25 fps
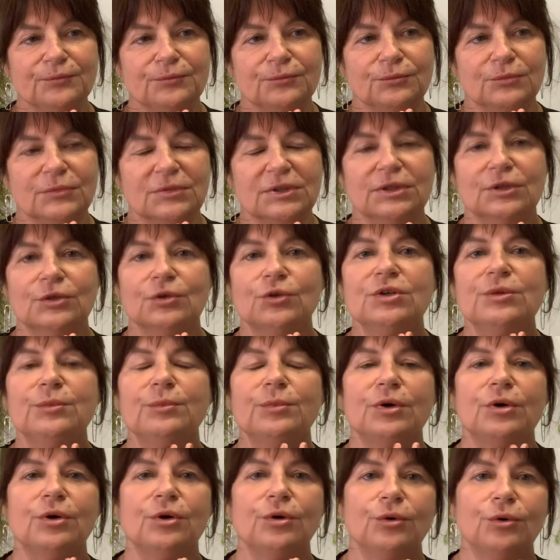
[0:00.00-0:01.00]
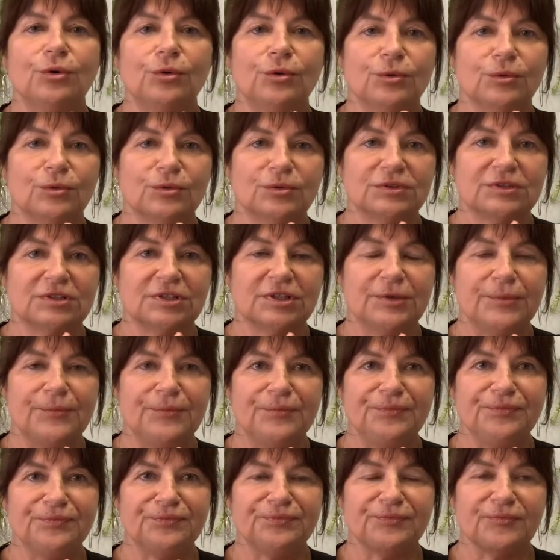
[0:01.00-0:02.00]
Well, lo and behold,
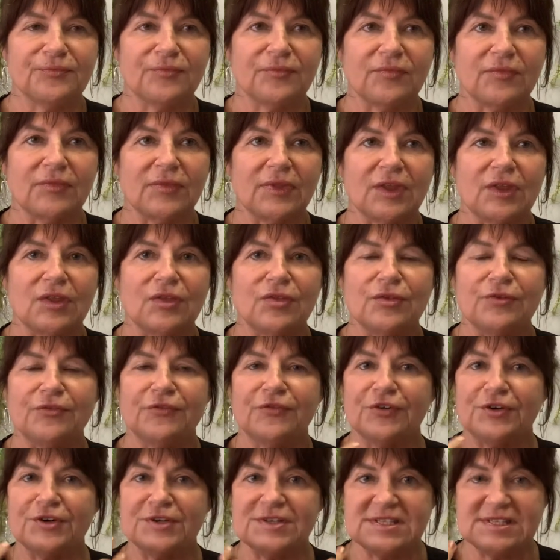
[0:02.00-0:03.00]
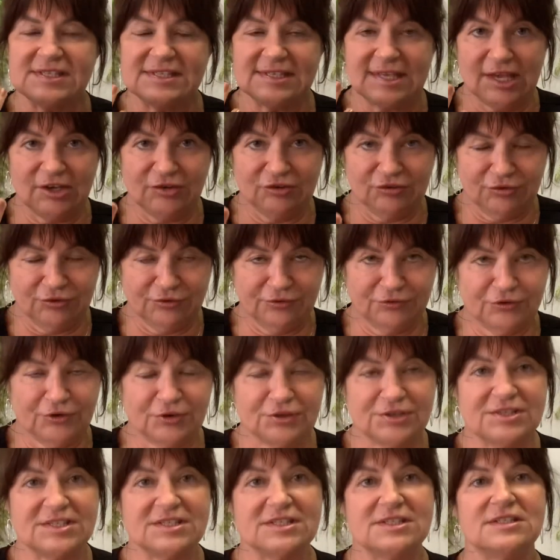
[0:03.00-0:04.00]
the first
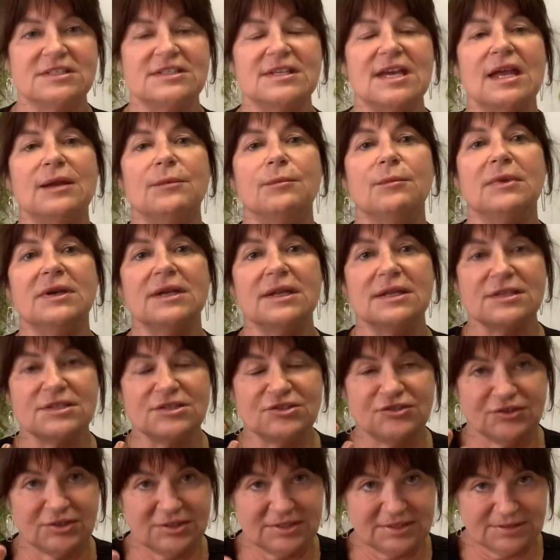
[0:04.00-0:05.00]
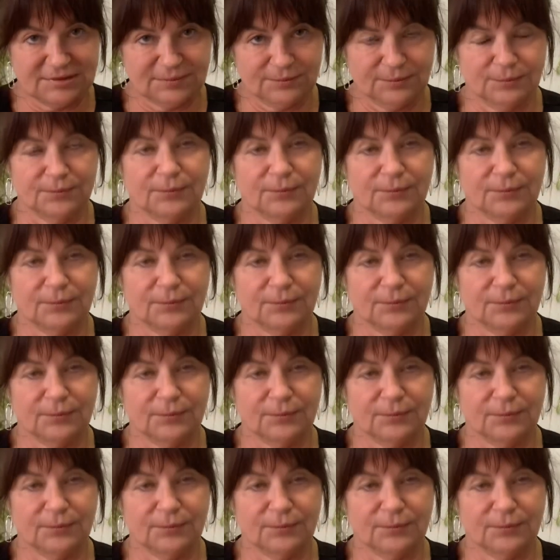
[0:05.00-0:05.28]
10 minutes just